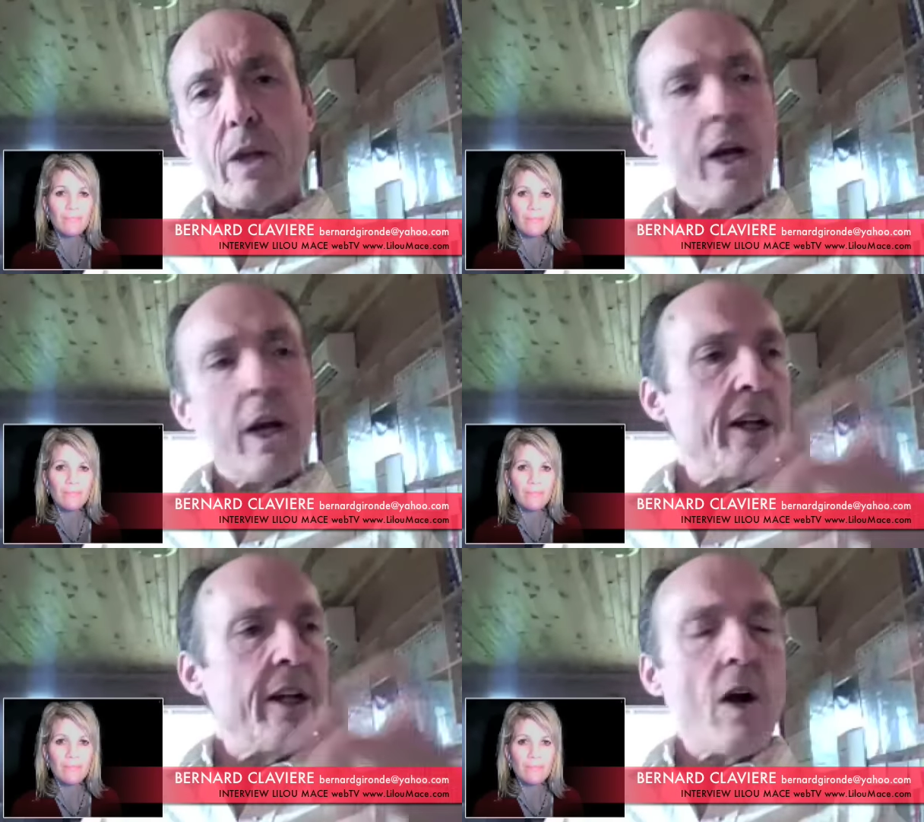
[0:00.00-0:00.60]

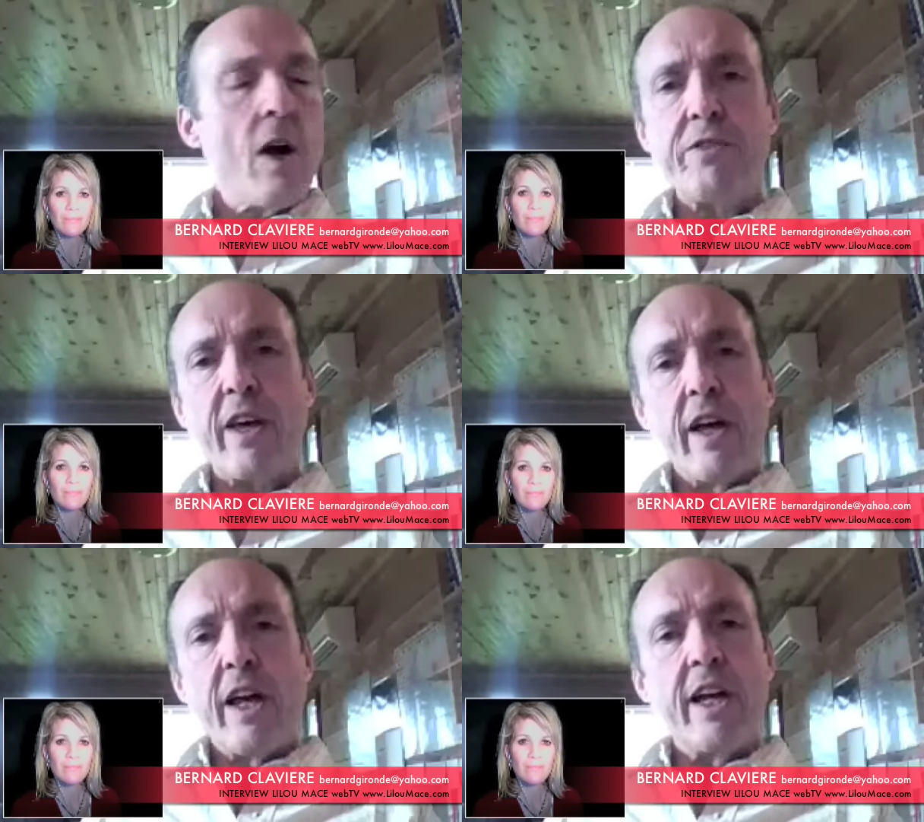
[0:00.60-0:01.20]
Speaker 1: He knows
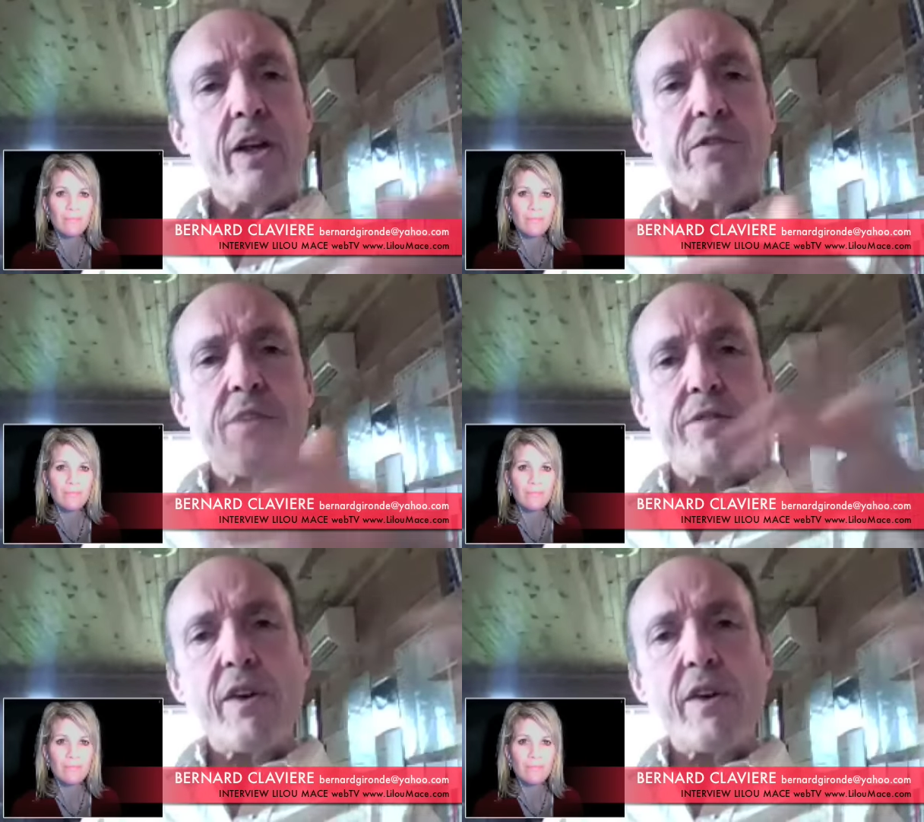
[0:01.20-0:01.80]
he knows
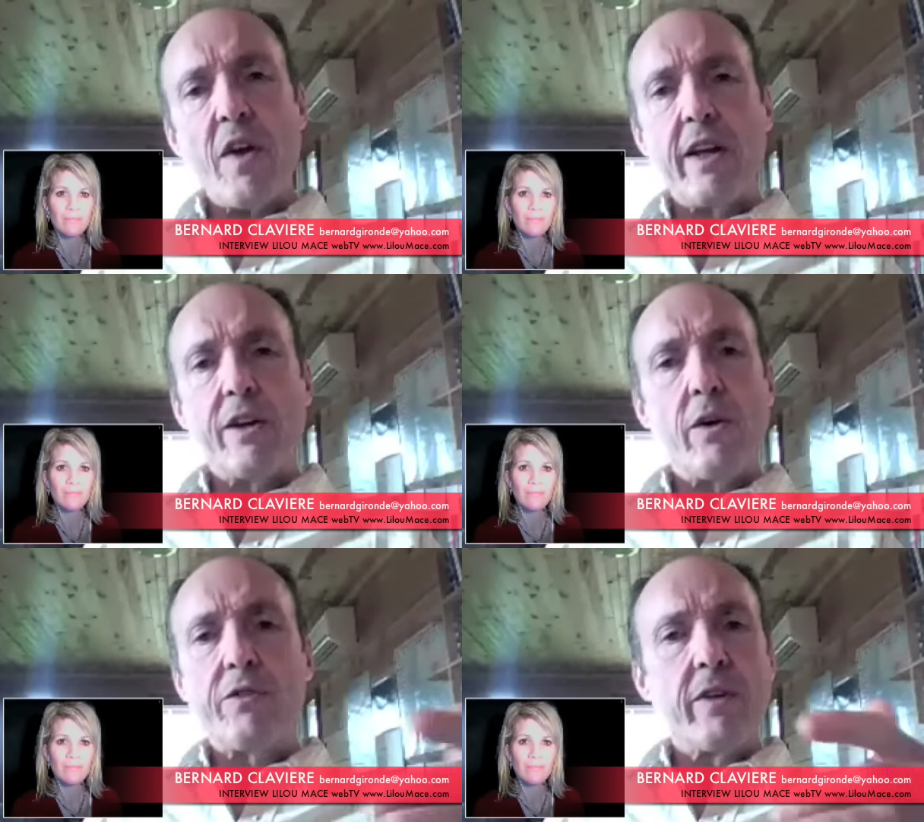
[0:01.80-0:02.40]
everything.
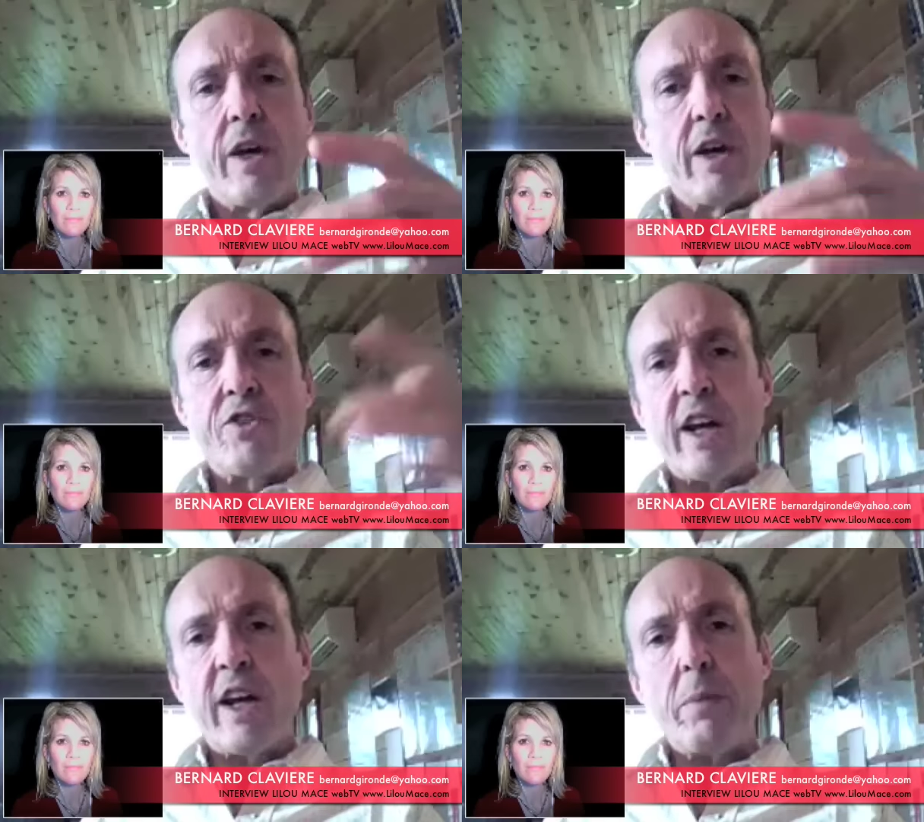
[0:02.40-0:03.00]
He knows
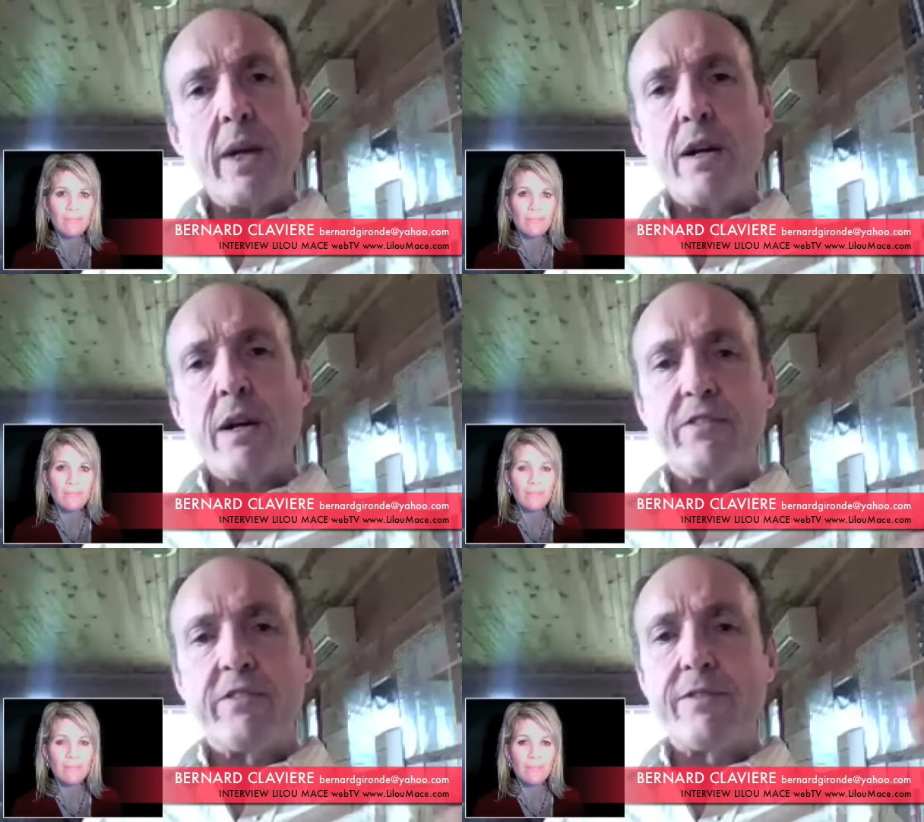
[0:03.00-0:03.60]

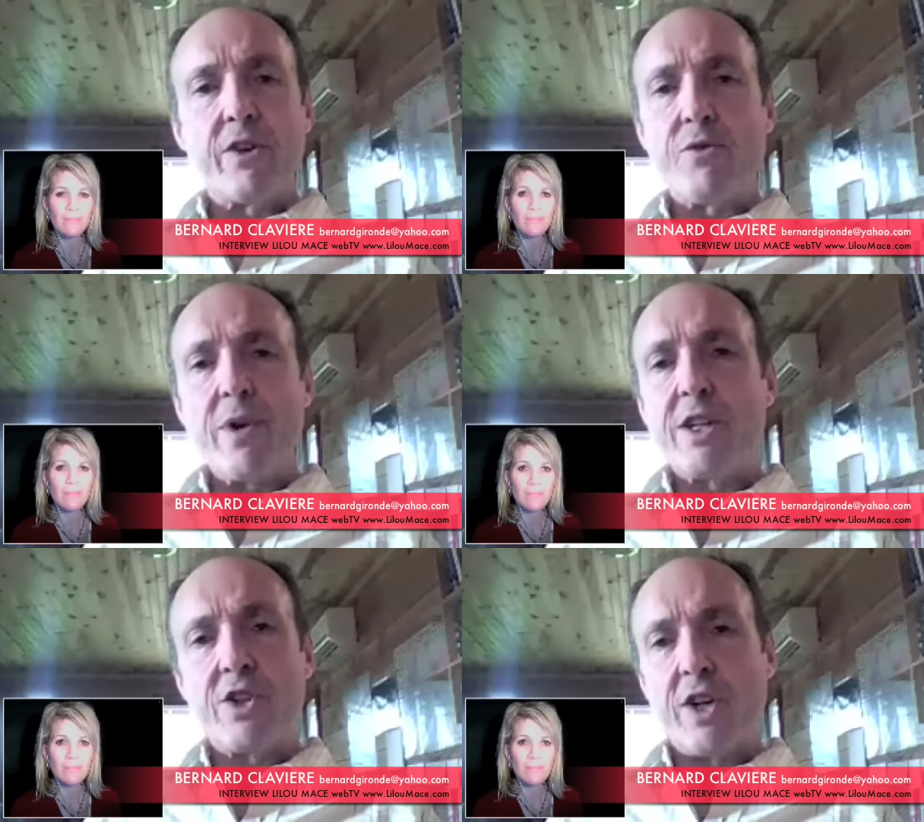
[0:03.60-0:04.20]
Shakespeare. He's never
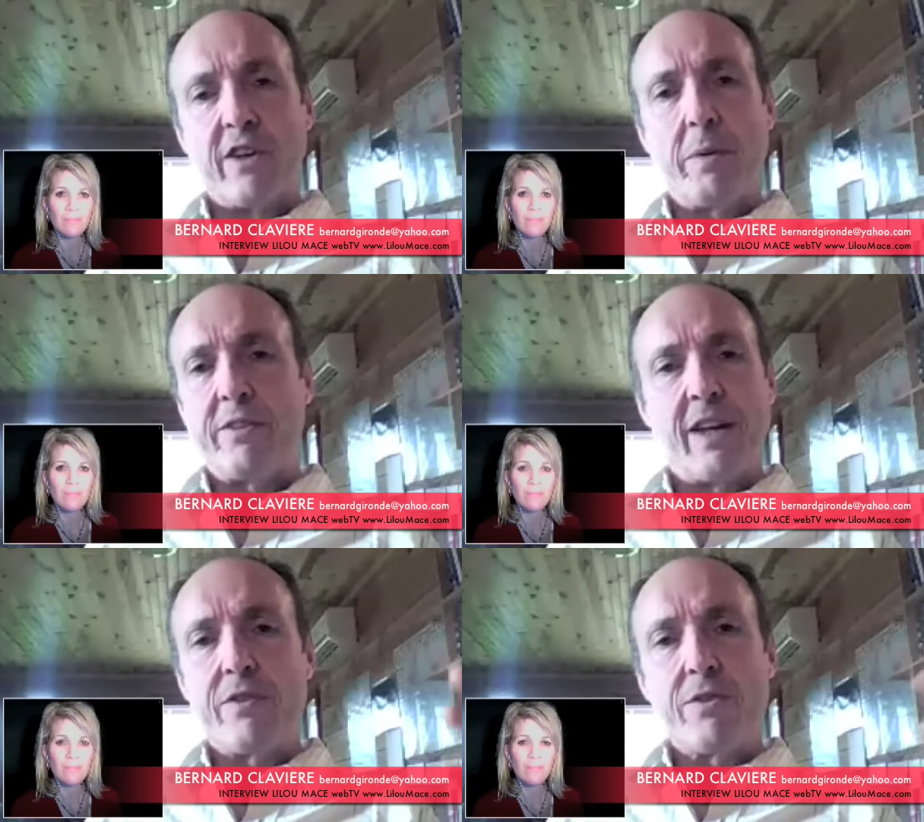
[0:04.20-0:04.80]
read
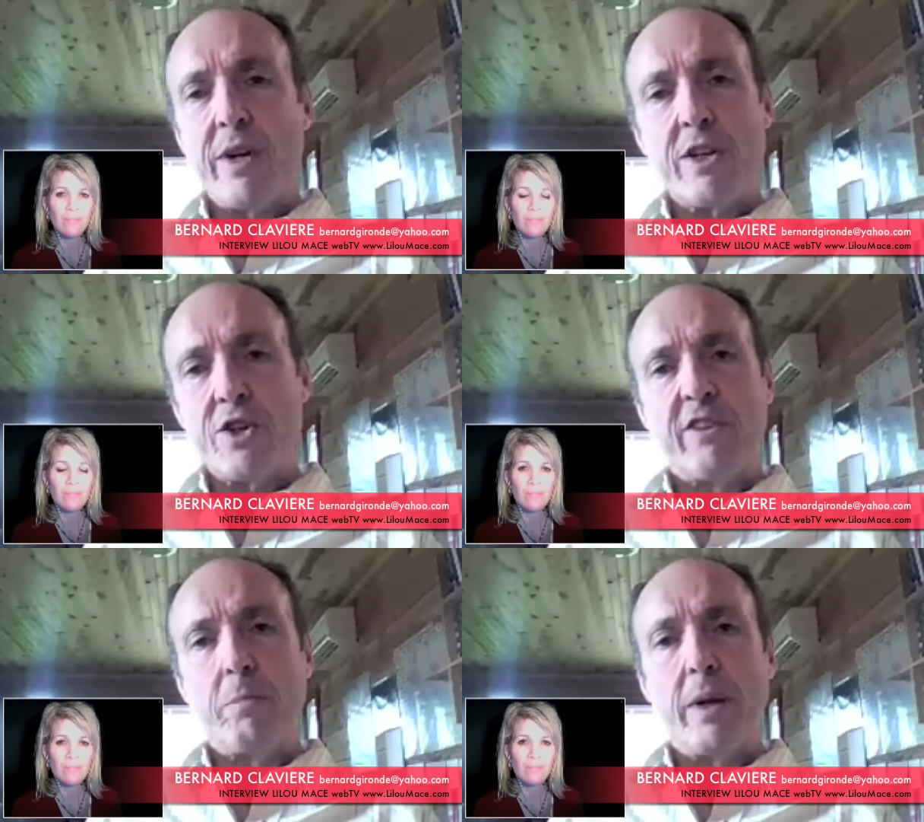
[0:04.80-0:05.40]
Shakespeare. He's never read
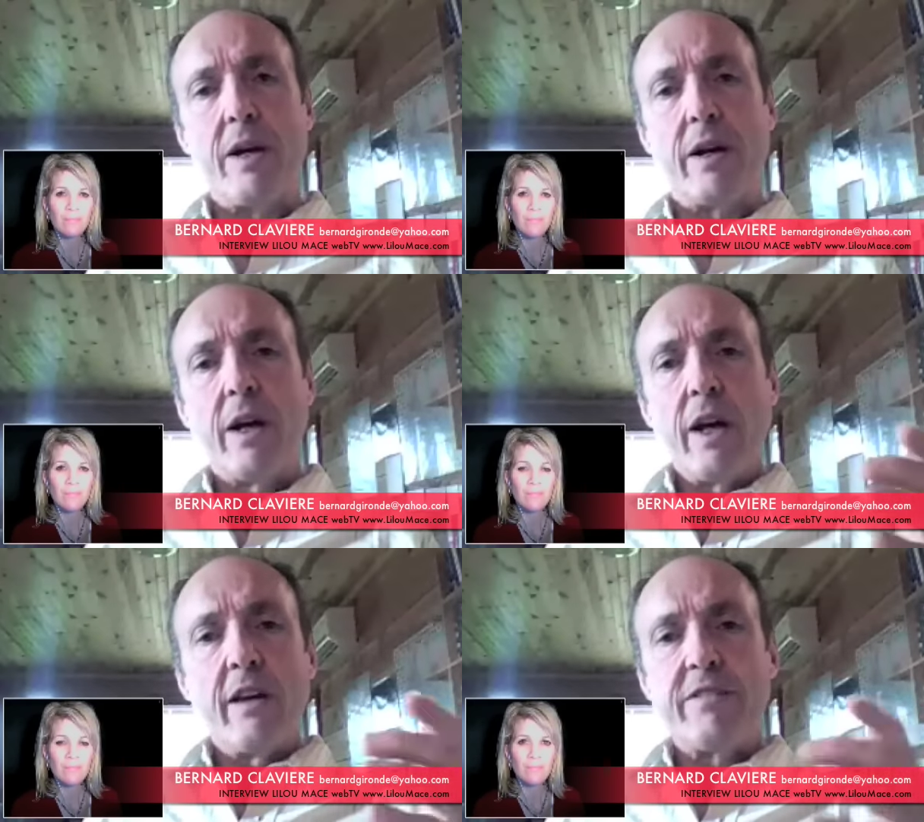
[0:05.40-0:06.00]
Shakespeare.
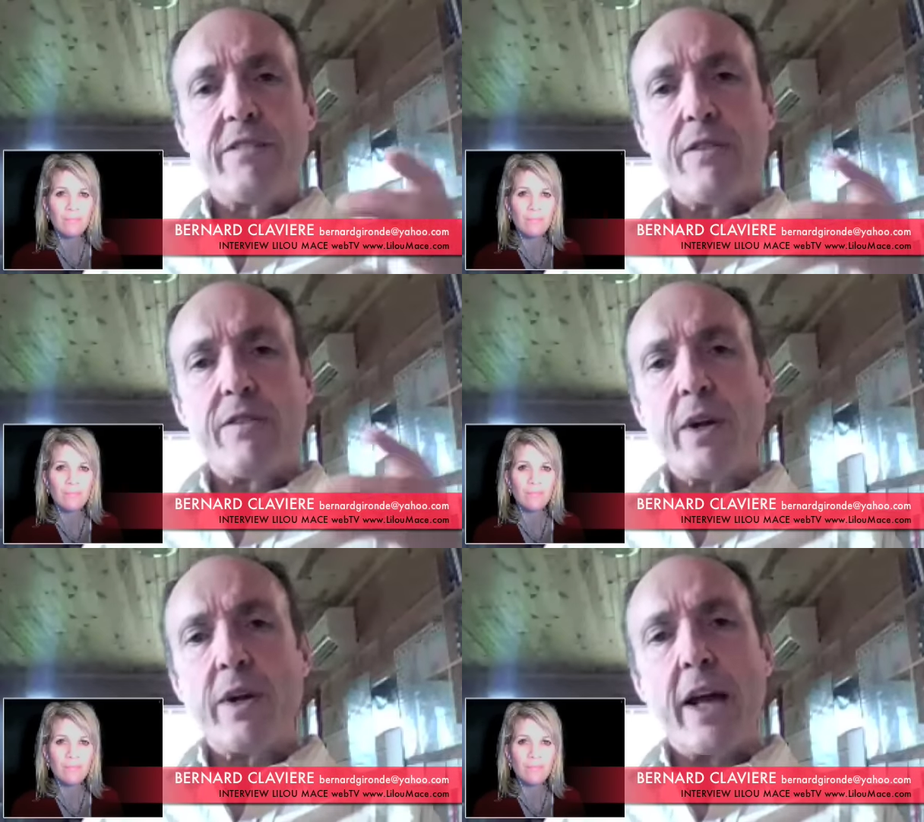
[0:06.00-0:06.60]
Mm-hmm. He's never read